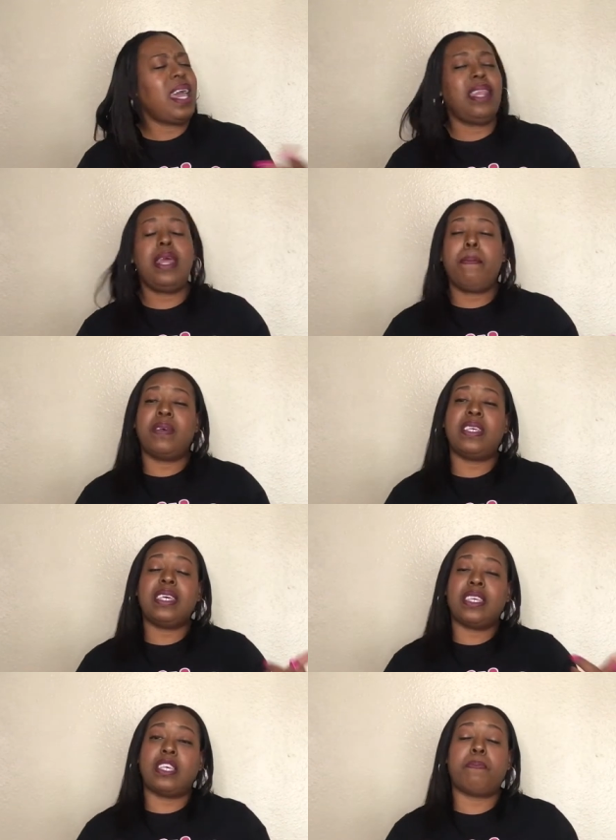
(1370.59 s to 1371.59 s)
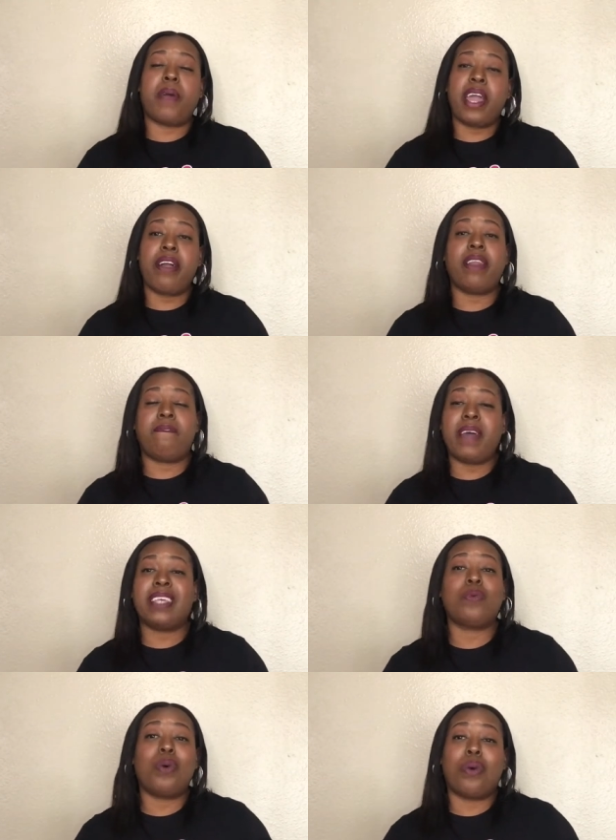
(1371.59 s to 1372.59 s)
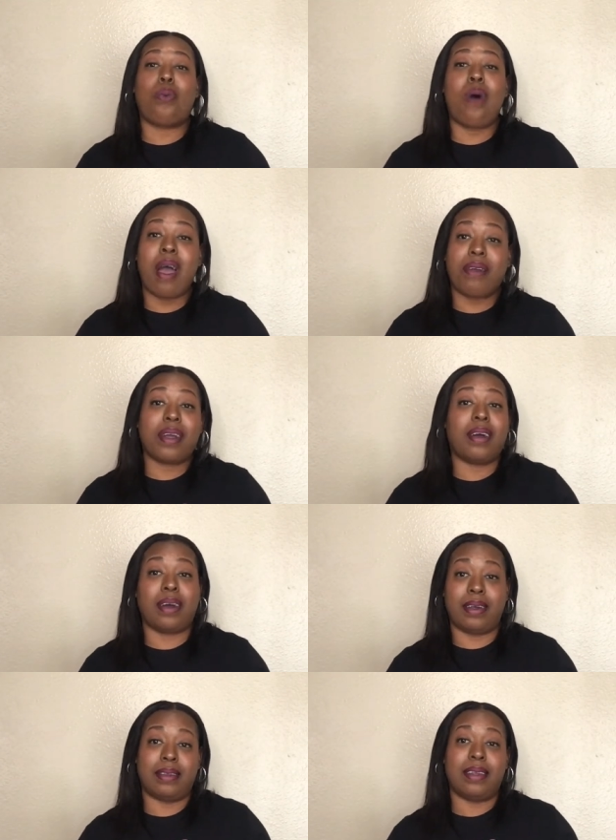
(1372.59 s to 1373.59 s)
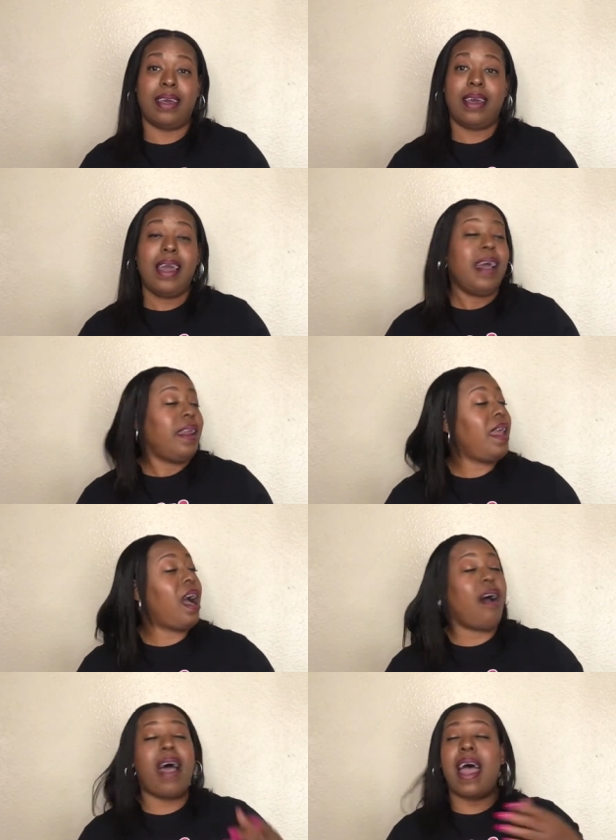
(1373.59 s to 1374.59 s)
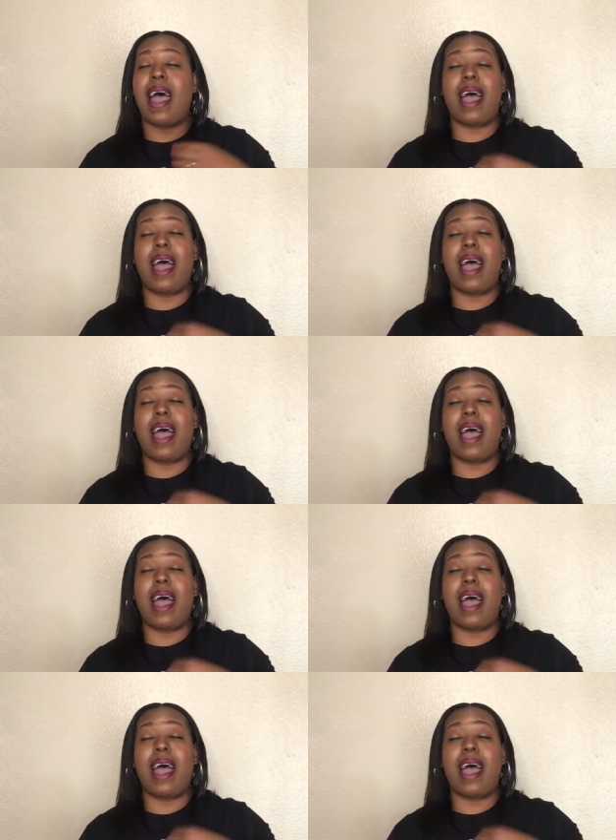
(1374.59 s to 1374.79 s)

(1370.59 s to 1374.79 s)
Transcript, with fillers: and then proceeds to spray her in the face with a water gun now